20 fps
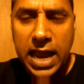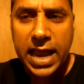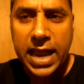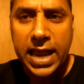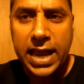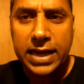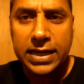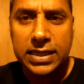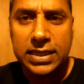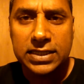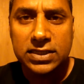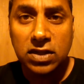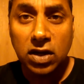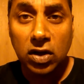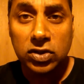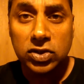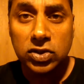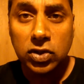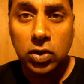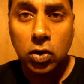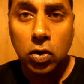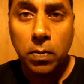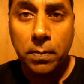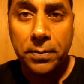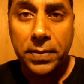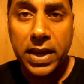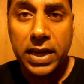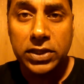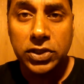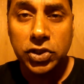and he's also
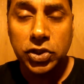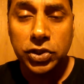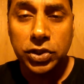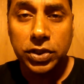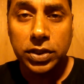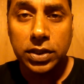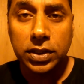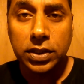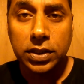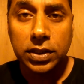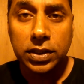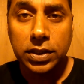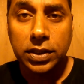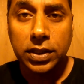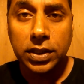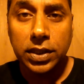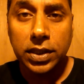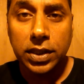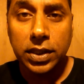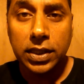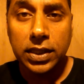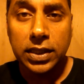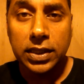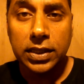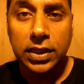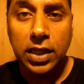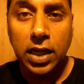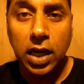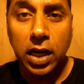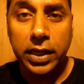mentioned uh,
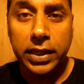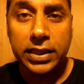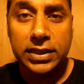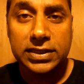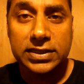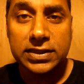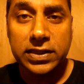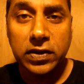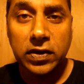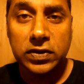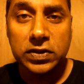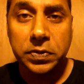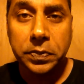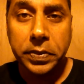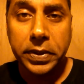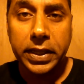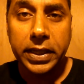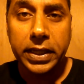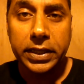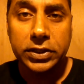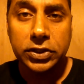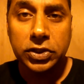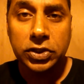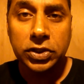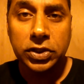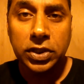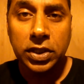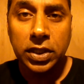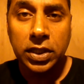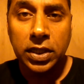in on his sales
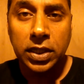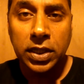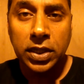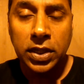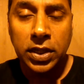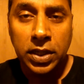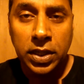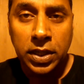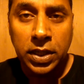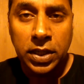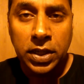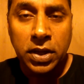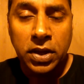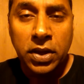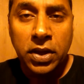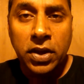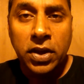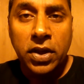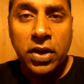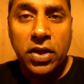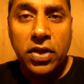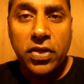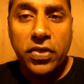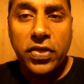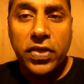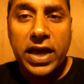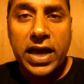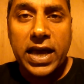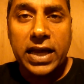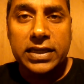page
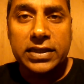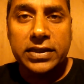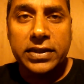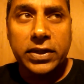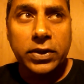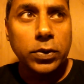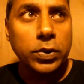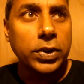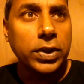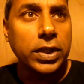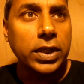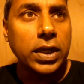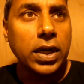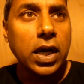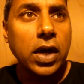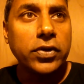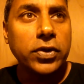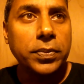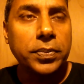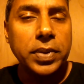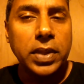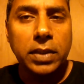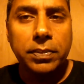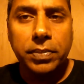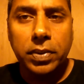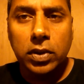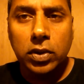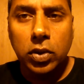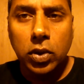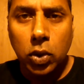that there were other
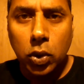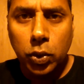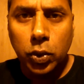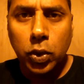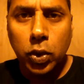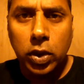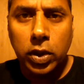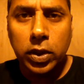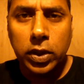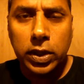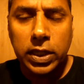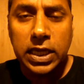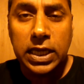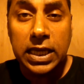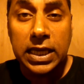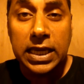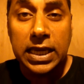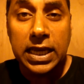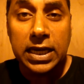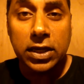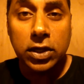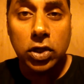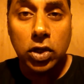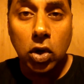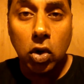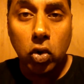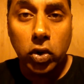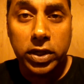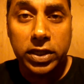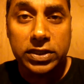people who he had
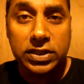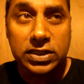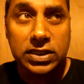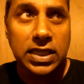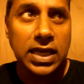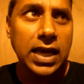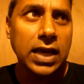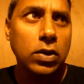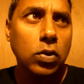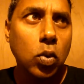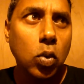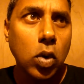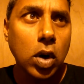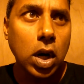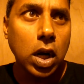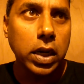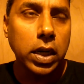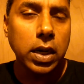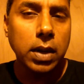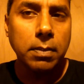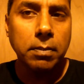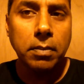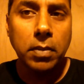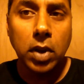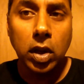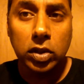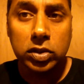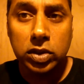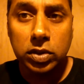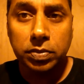noticed had won
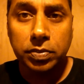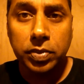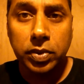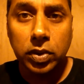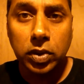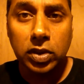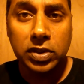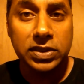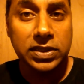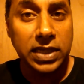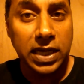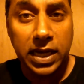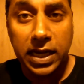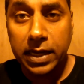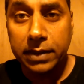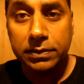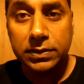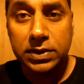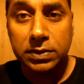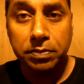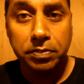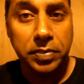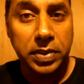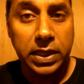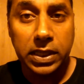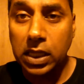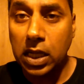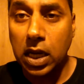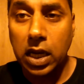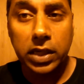multiple times
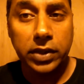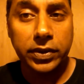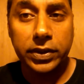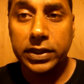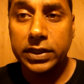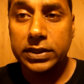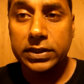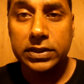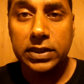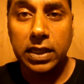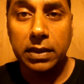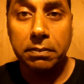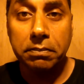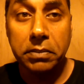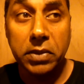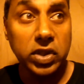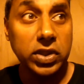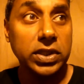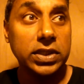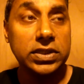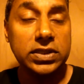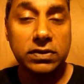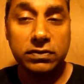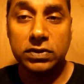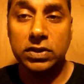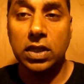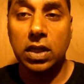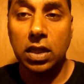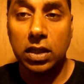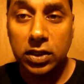big lotteries like millions of
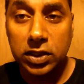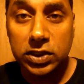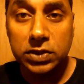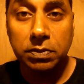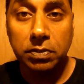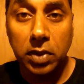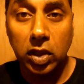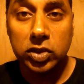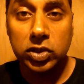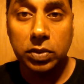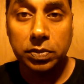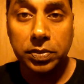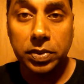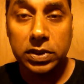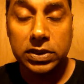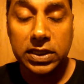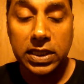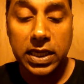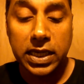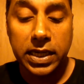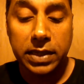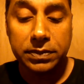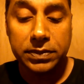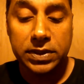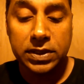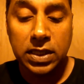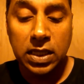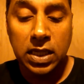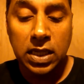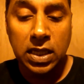dollars multiple times